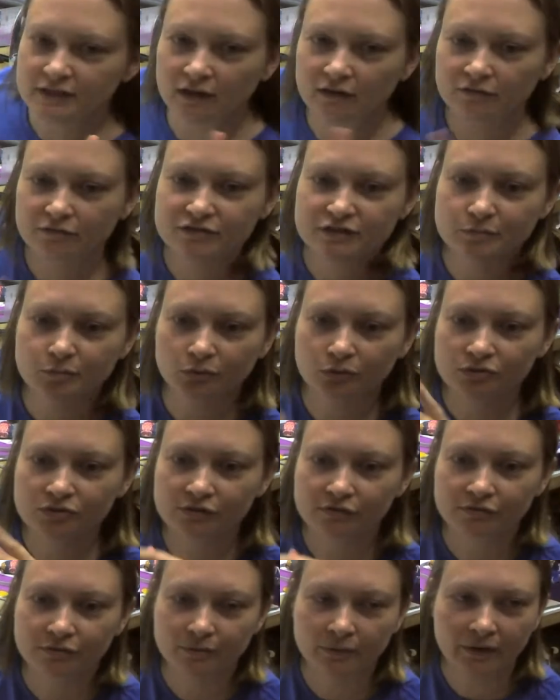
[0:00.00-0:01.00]
have spools
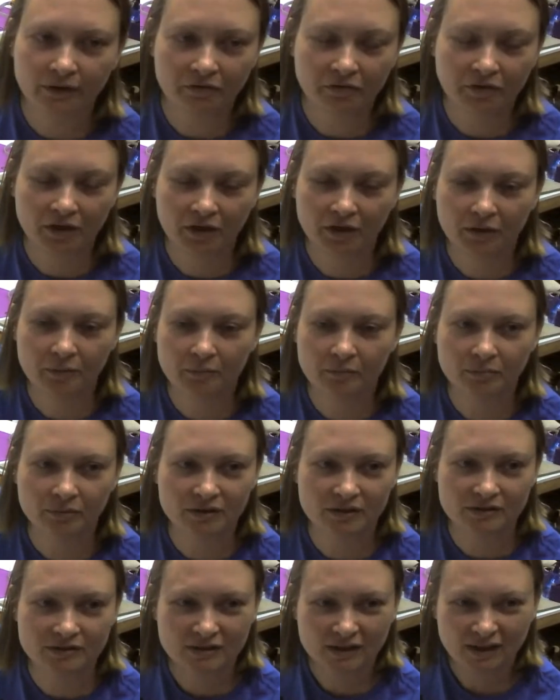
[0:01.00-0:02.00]
of thread in them.
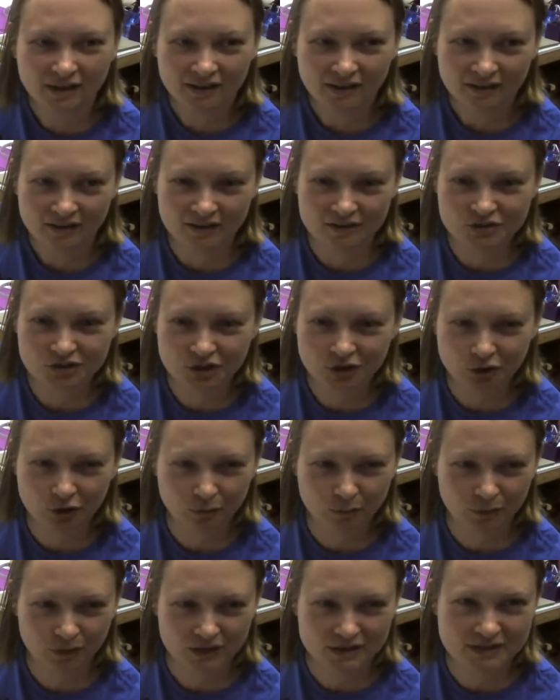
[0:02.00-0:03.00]
But it's
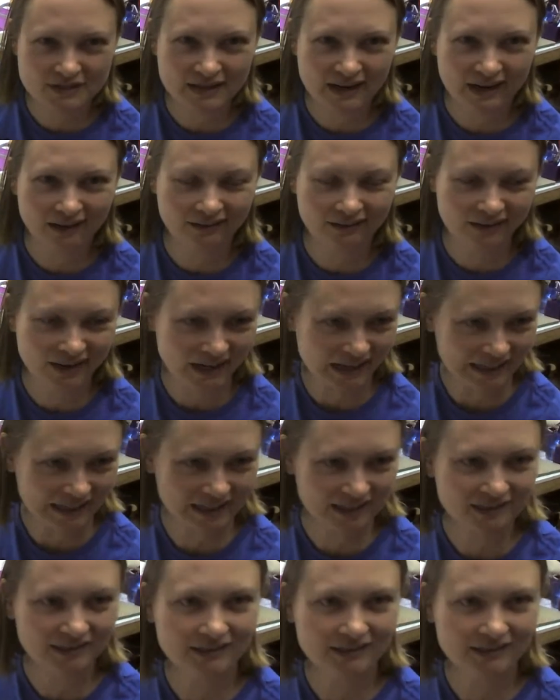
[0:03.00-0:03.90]
cute, but it's not like